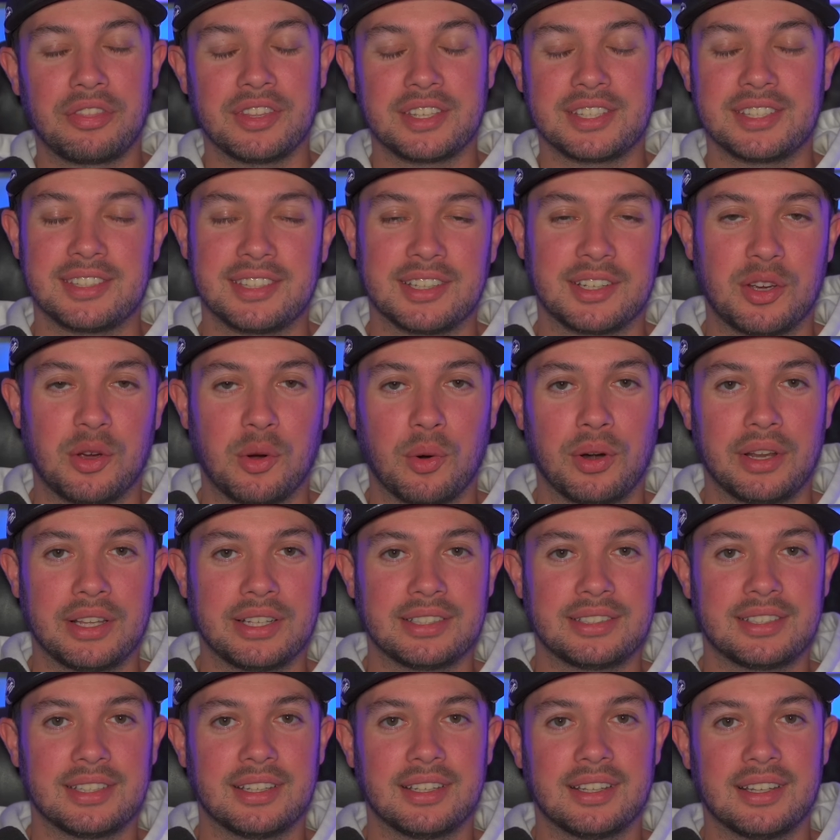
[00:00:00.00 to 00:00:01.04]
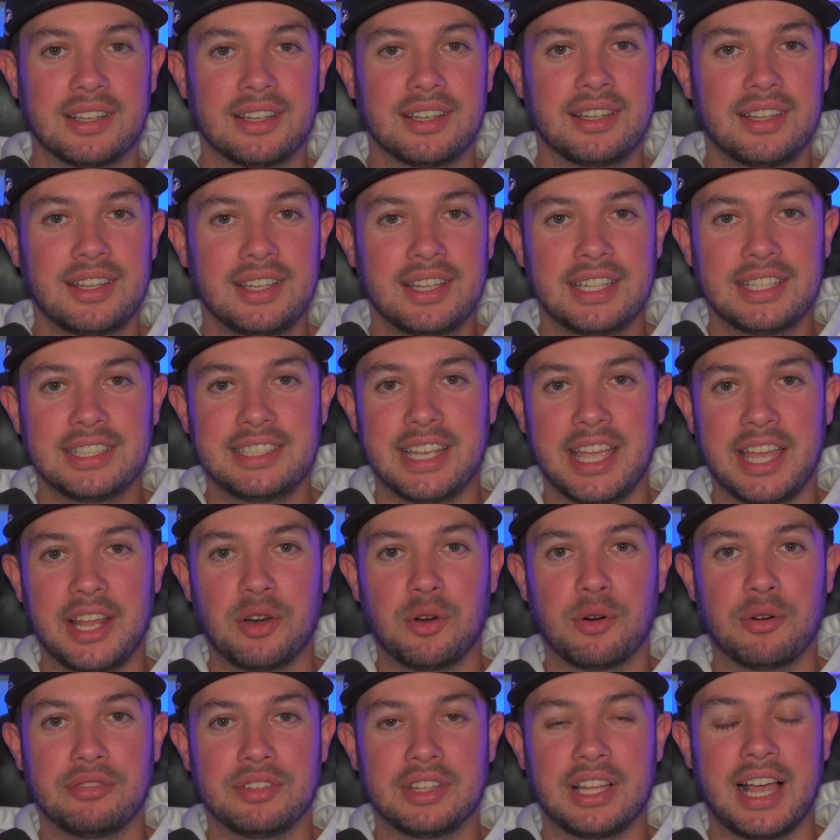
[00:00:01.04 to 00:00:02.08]
This is according to Dan
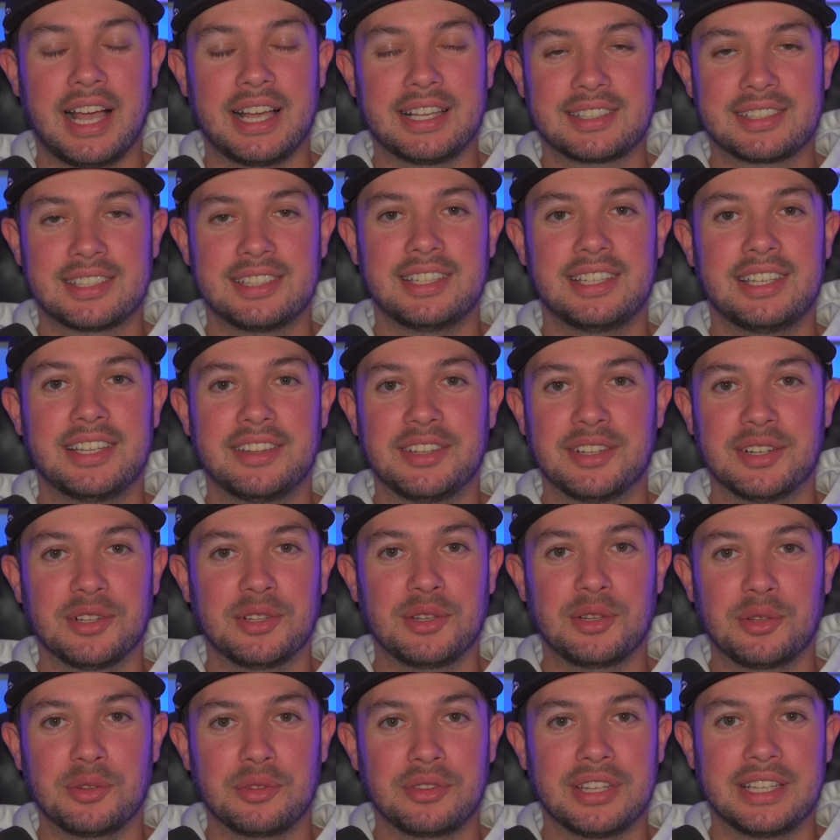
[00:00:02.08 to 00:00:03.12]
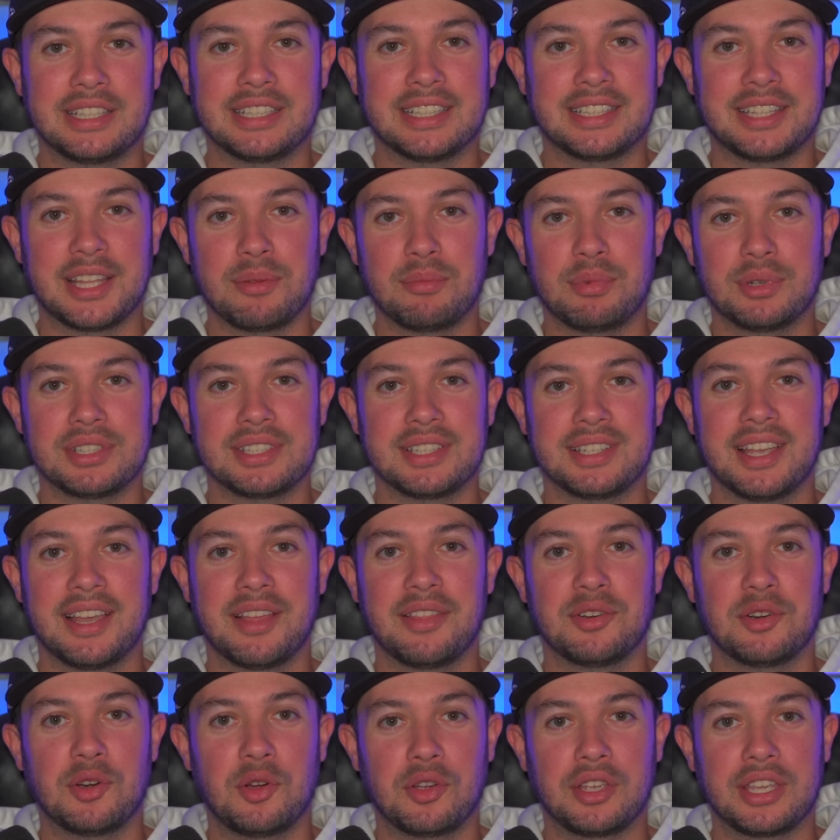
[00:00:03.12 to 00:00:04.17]
Orlovsky and their little thing that they put
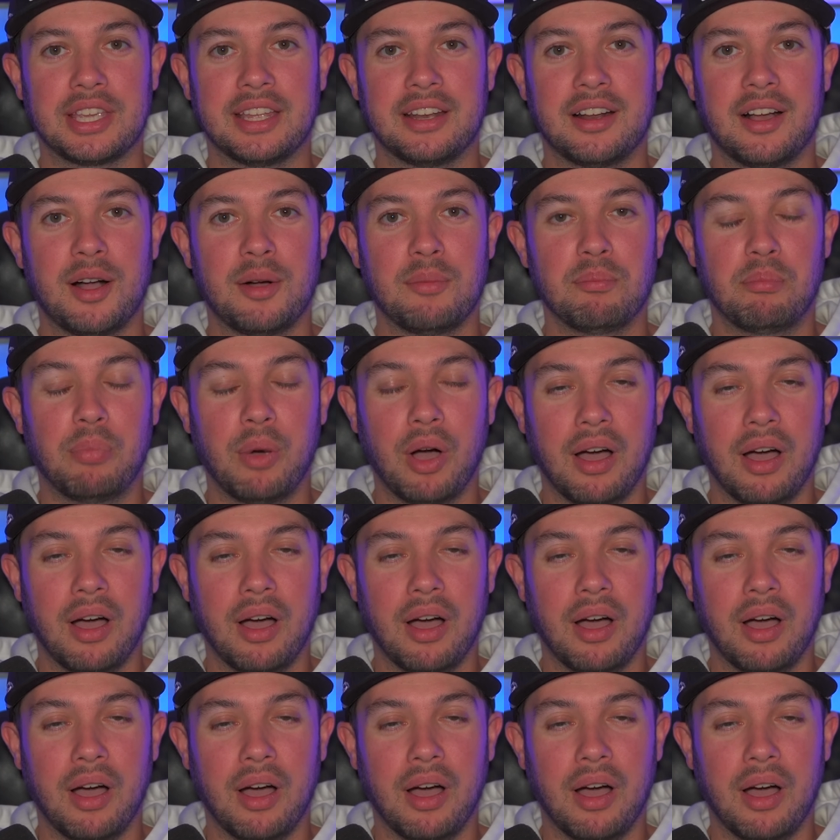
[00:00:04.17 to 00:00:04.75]
together on GetUp.